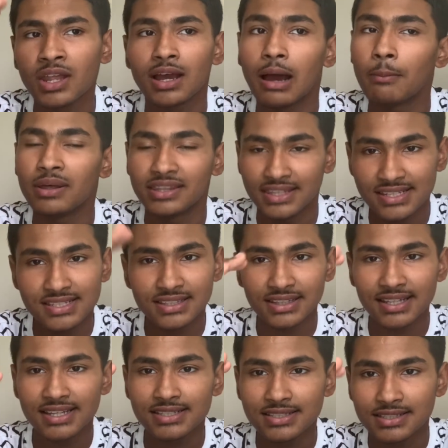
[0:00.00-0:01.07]
I mean this
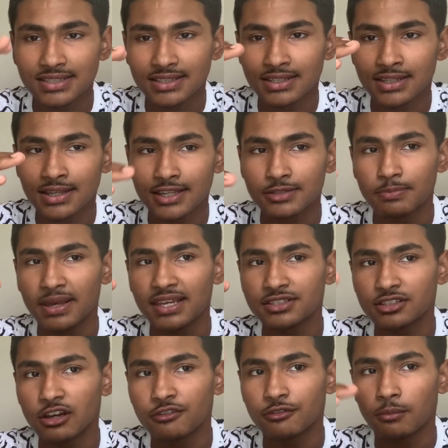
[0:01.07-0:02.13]
list is
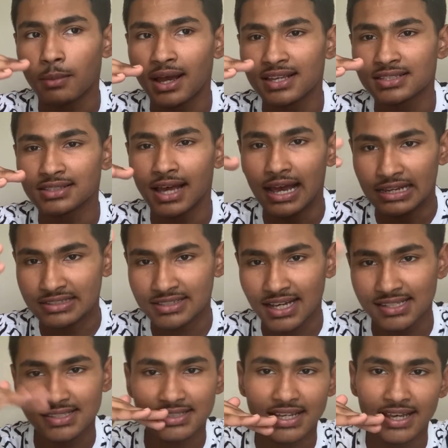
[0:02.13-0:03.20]
based off of my size,
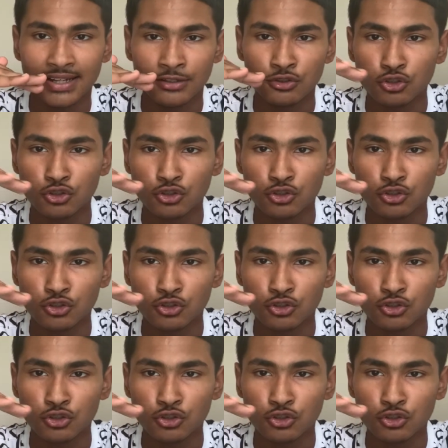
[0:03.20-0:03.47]
size 10.